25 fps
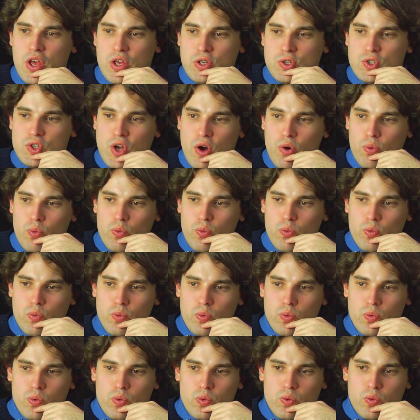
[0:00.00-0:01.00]
So,
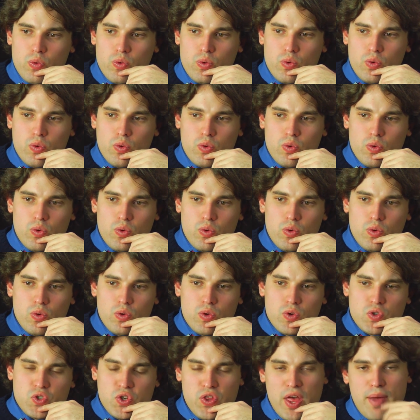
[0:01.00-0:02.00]

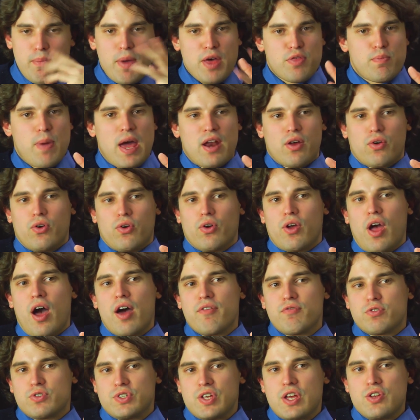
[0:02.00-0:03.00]
so that mathematical
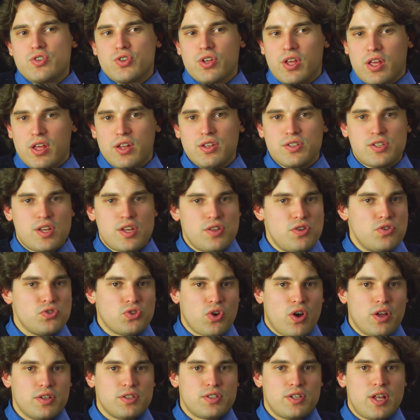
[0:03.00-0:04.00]
conversation continues
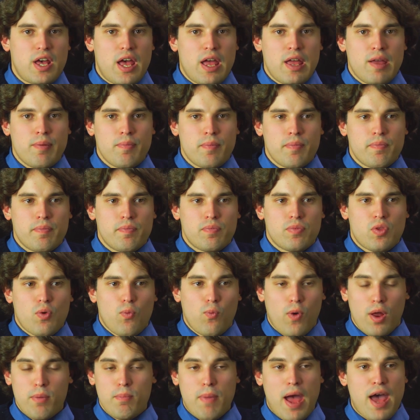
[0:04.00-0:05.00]
on today.
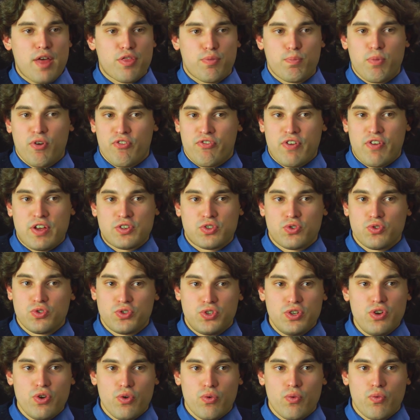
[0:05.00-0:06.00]
What math professors
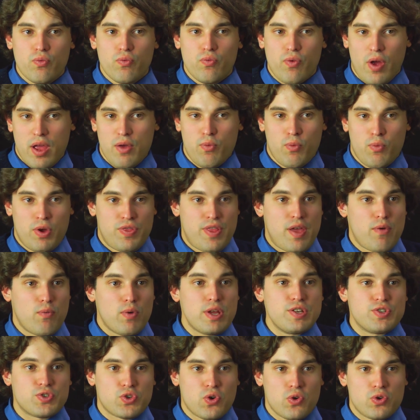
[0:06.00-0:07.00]
do, right, when they
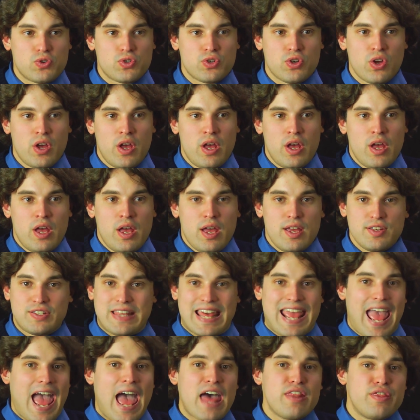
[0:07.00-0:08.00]
research, is
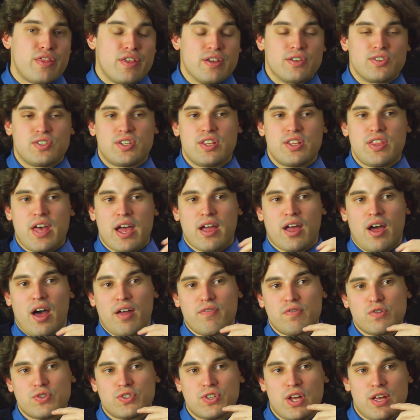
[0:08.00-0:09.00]
they add things to that
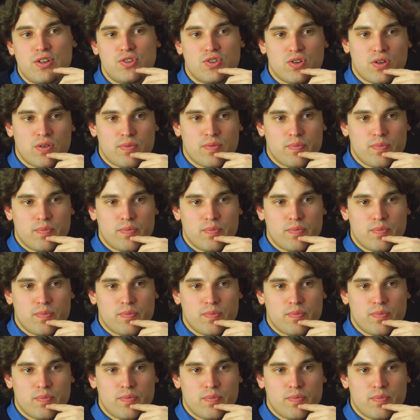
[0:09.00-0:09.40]
conversation.